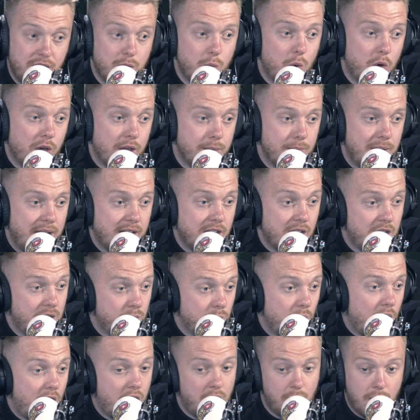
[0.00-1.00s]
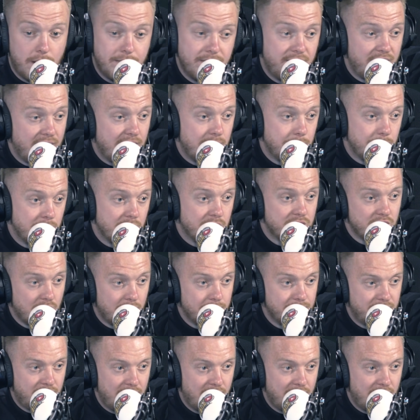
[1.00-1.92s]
walking around going, oh, I'm famous, I'm